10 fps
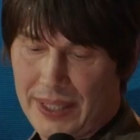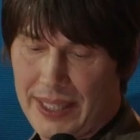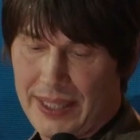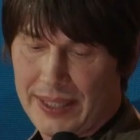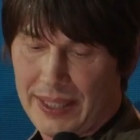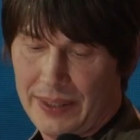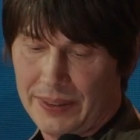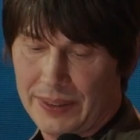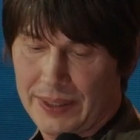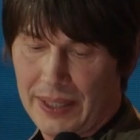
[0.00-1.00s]
the key
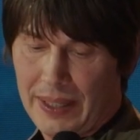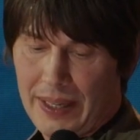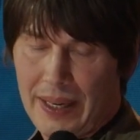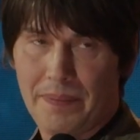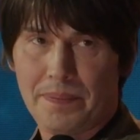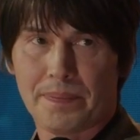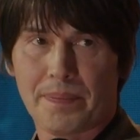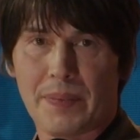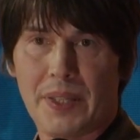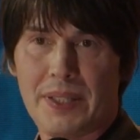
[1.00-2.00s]
skills,
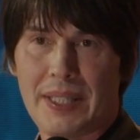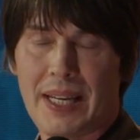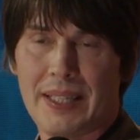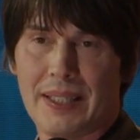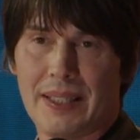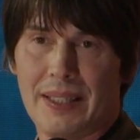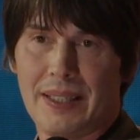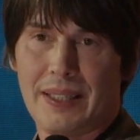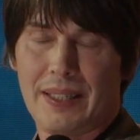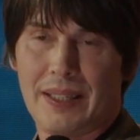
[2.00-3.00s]
you said
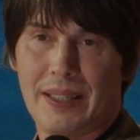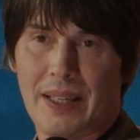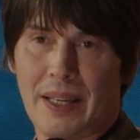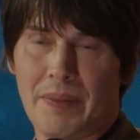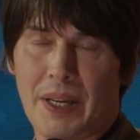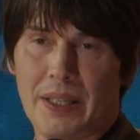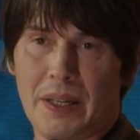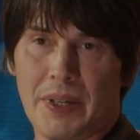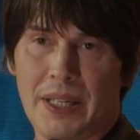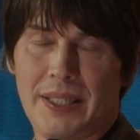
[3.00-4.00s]

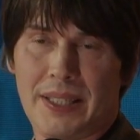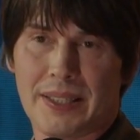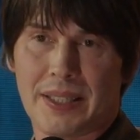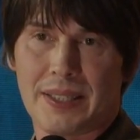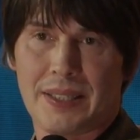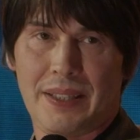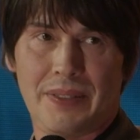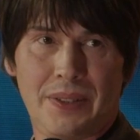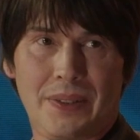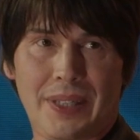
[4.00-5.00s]
earlier, we're going to discuss
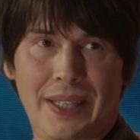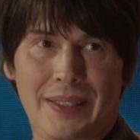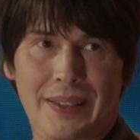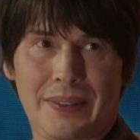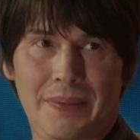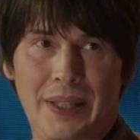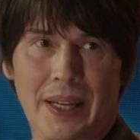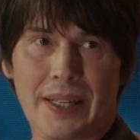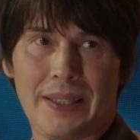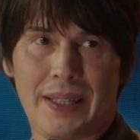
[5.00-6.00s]
Stephen Hawking a little bit
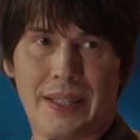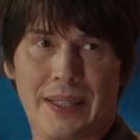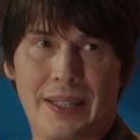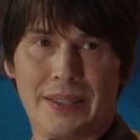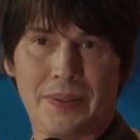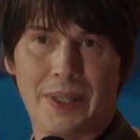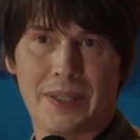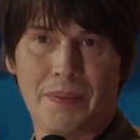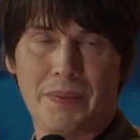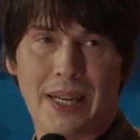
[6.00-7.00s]
later, and his
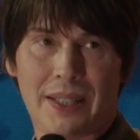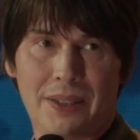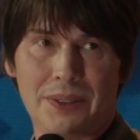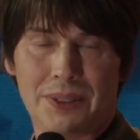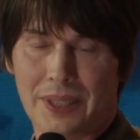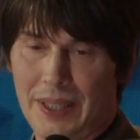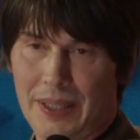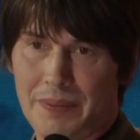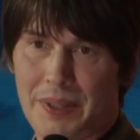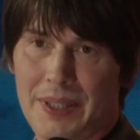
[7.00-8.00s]
work on black holes,
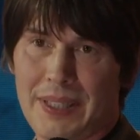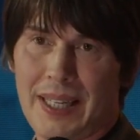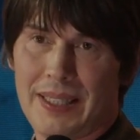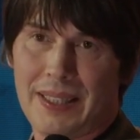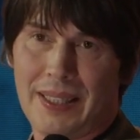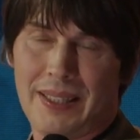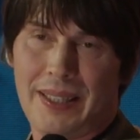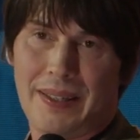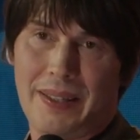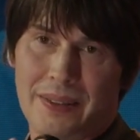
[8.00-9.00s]
but you said that